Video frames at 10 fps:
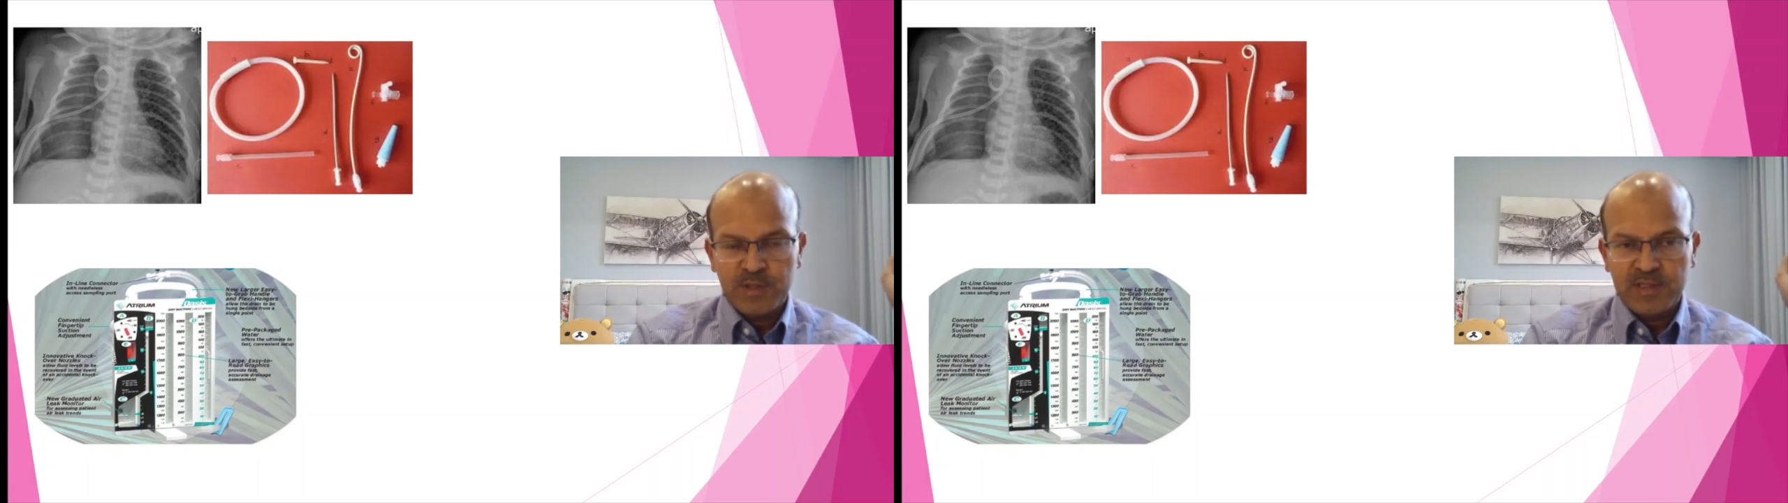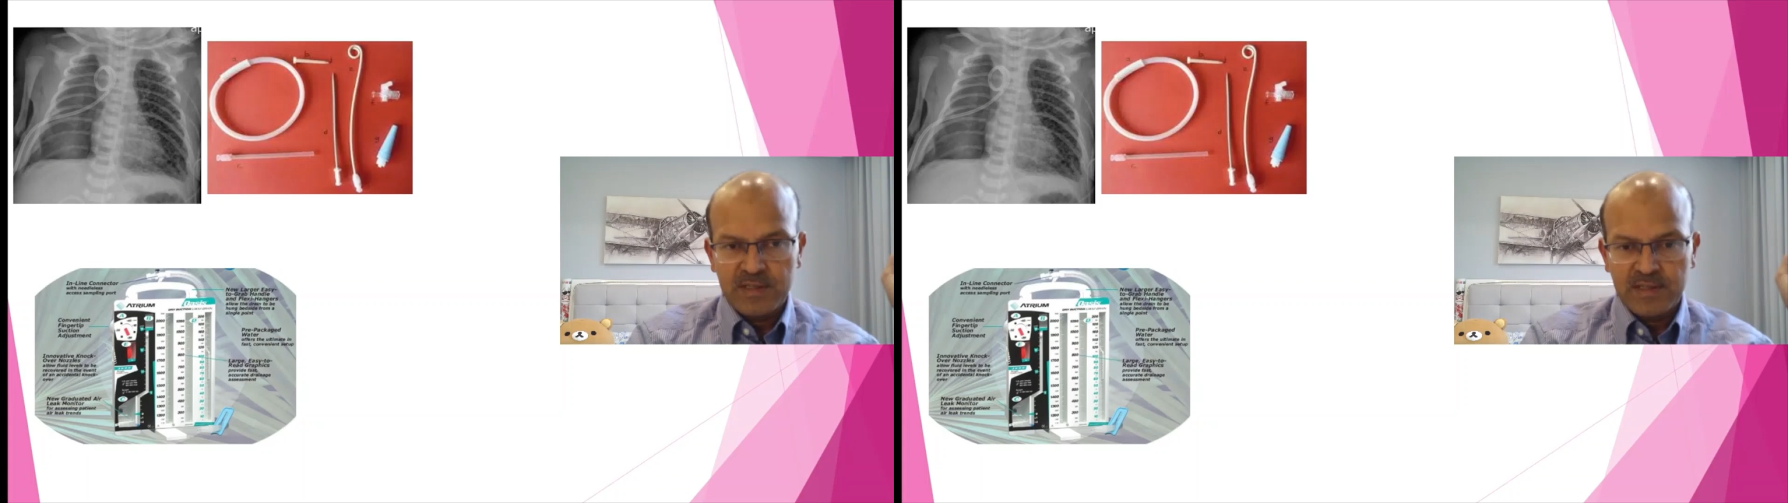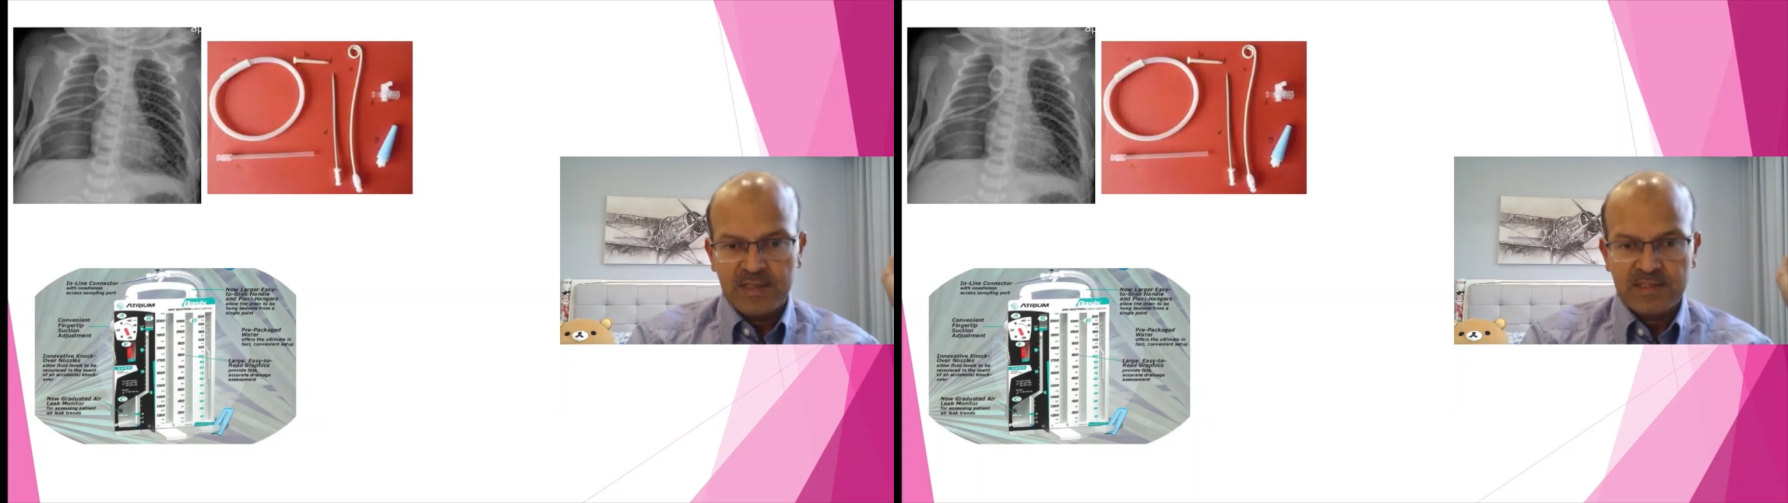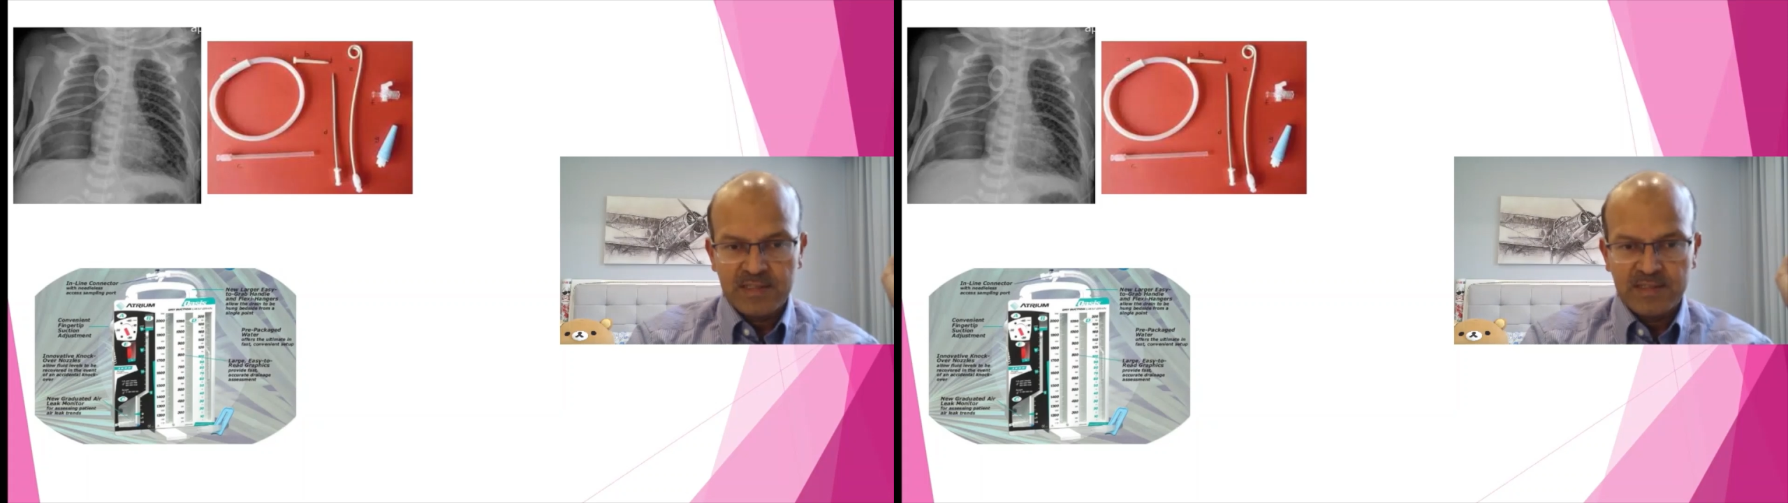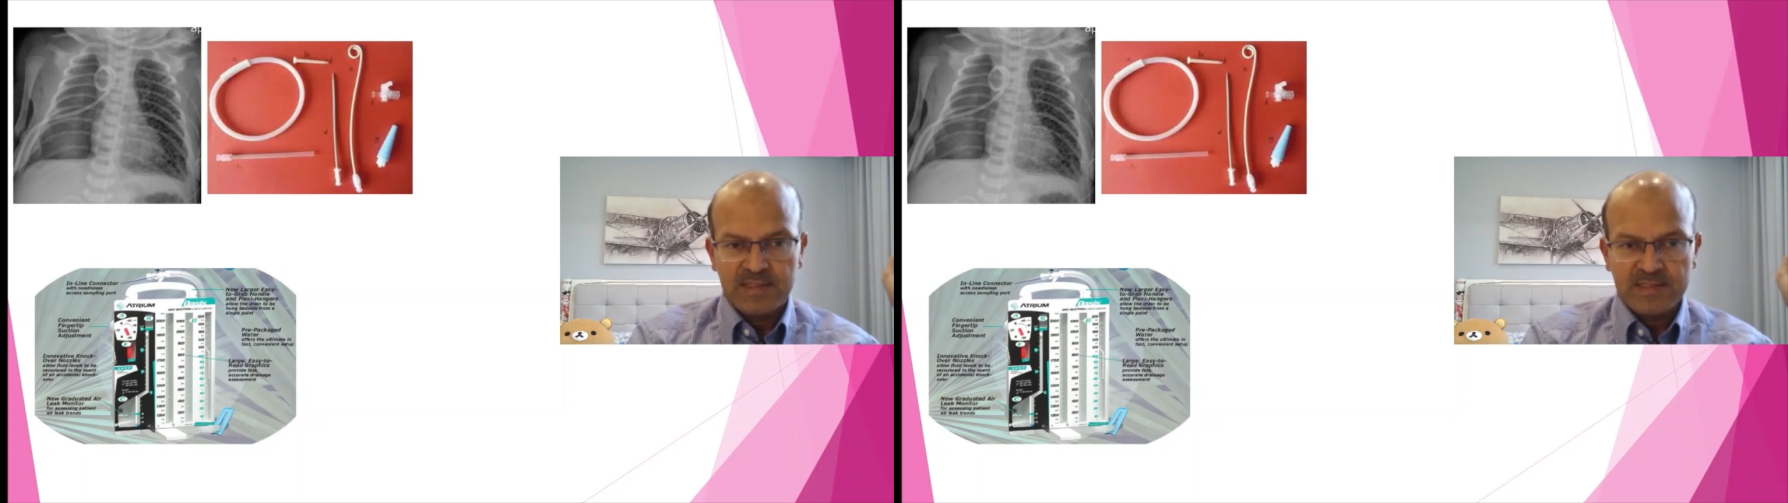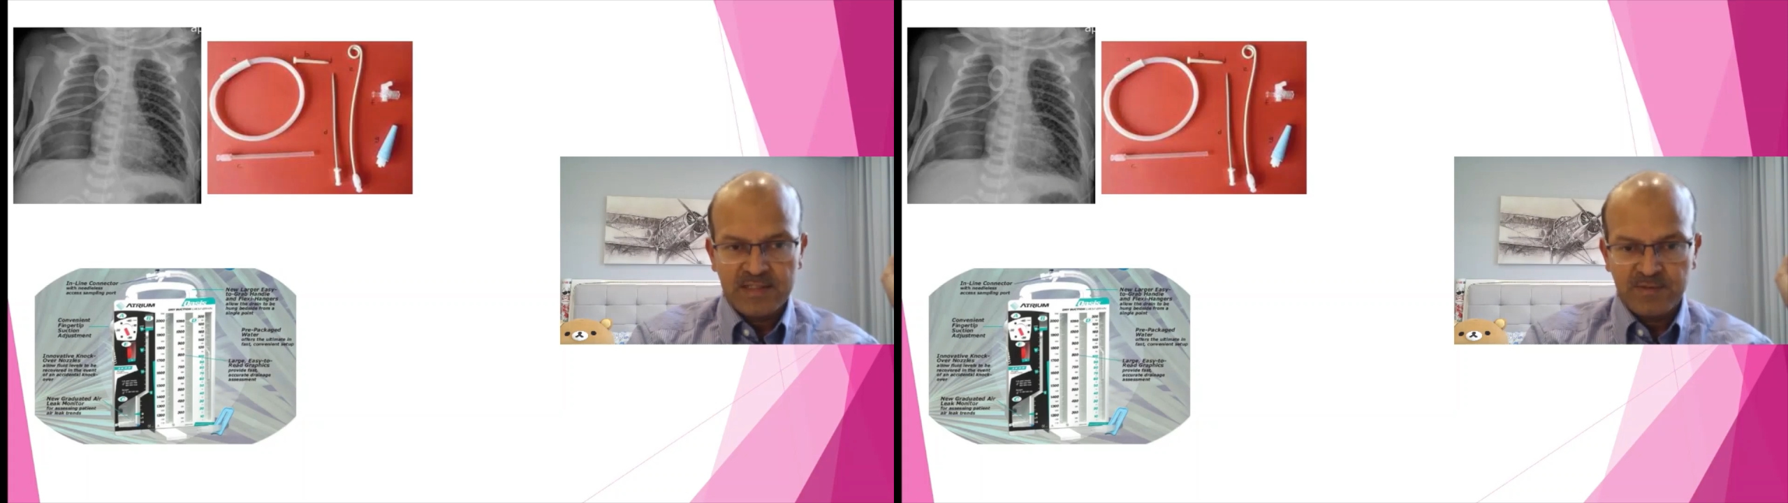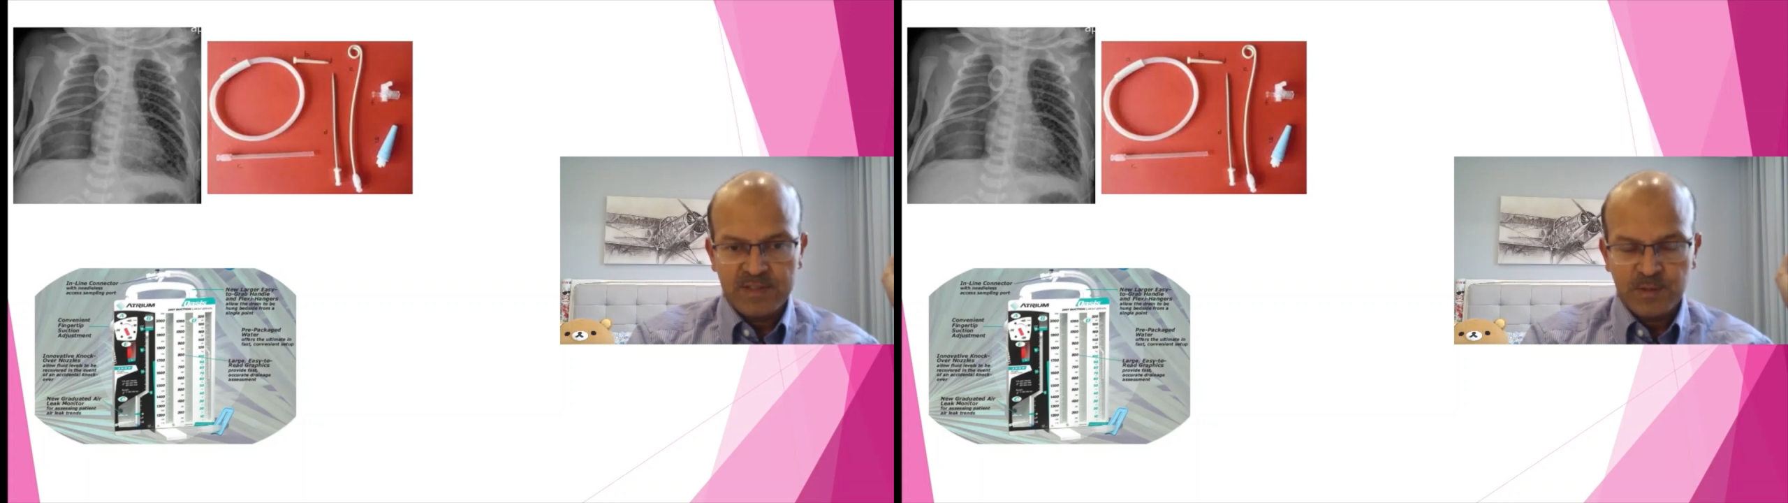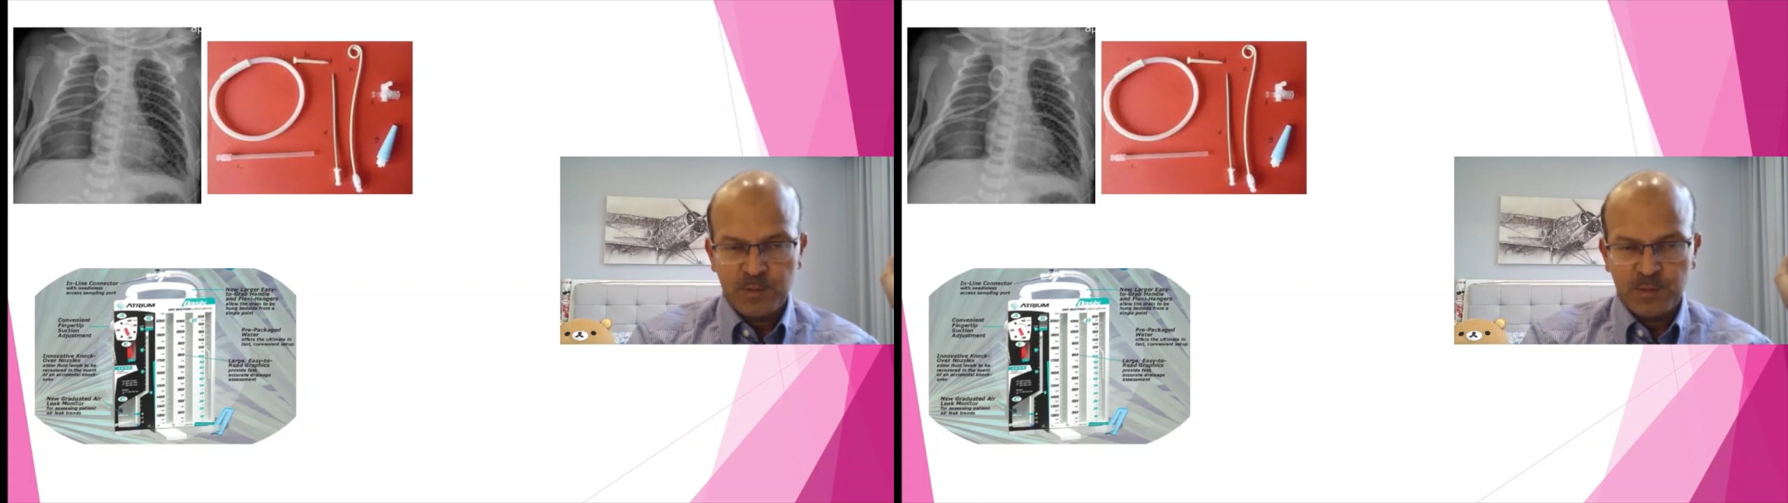the external surface.